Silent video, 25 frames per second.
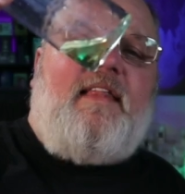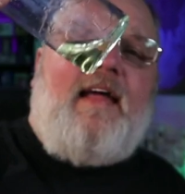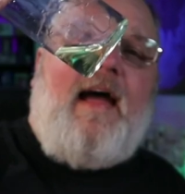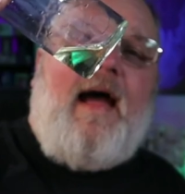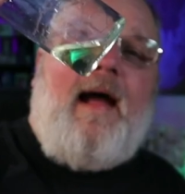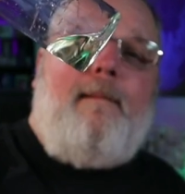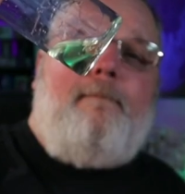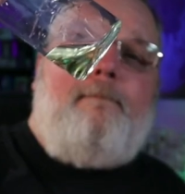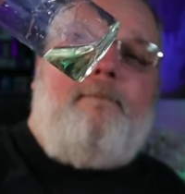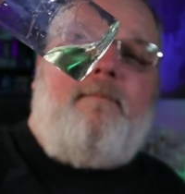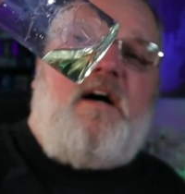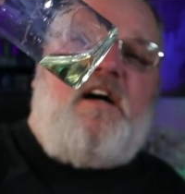
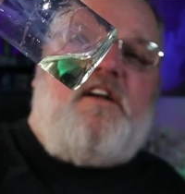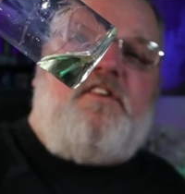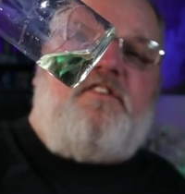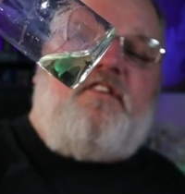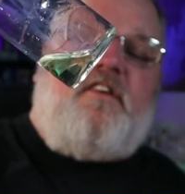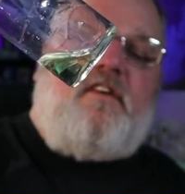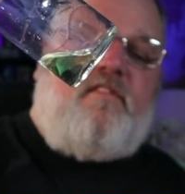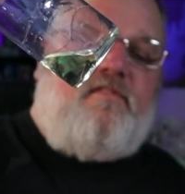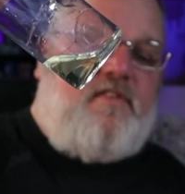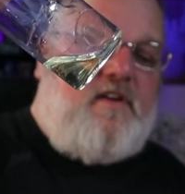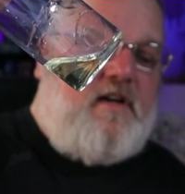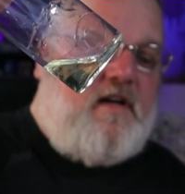that much
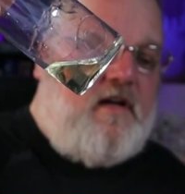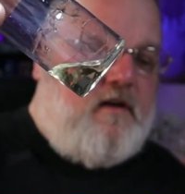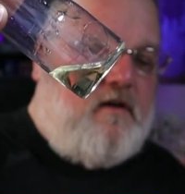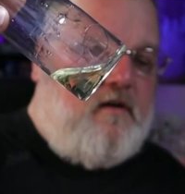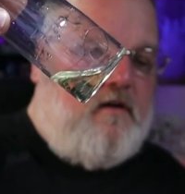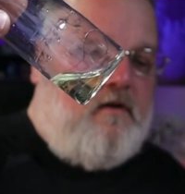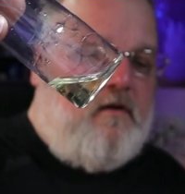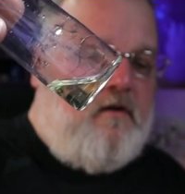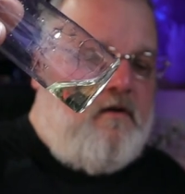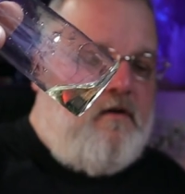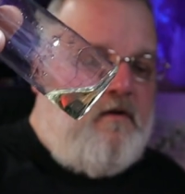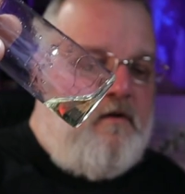of it
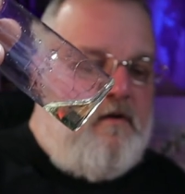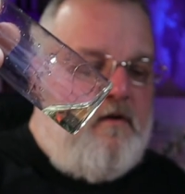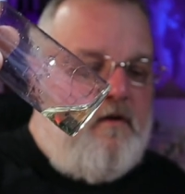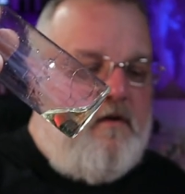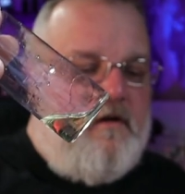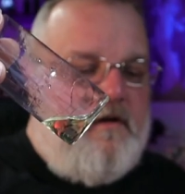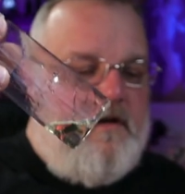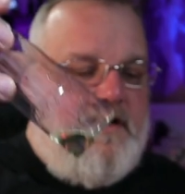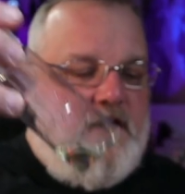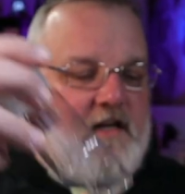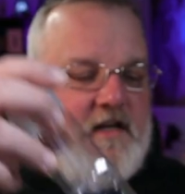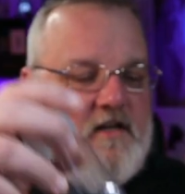
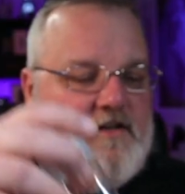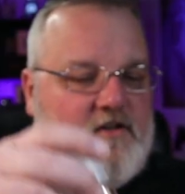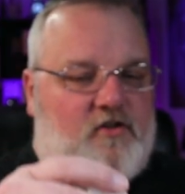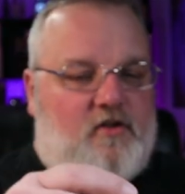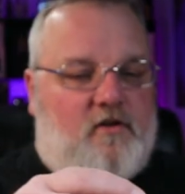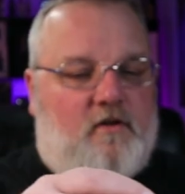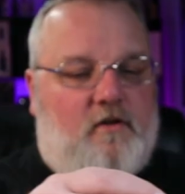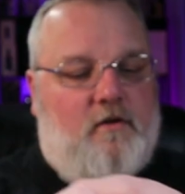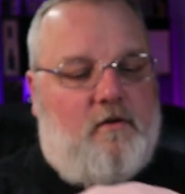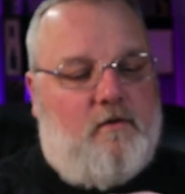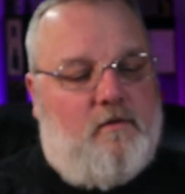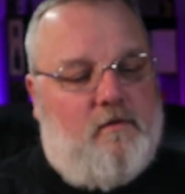
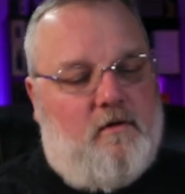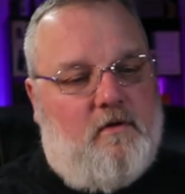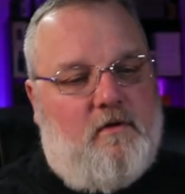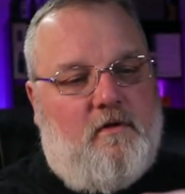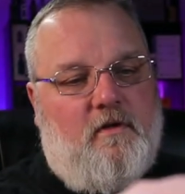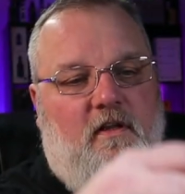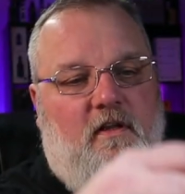into